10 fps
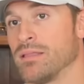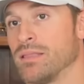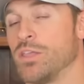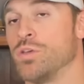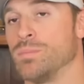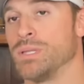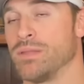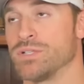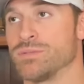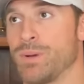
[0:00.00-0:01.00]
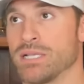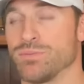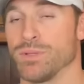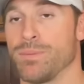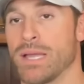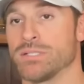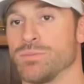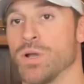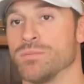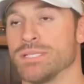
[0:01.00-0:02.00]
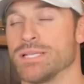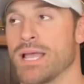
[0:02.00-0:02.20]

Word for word: that you believe it's possible that Patrick Mahomes is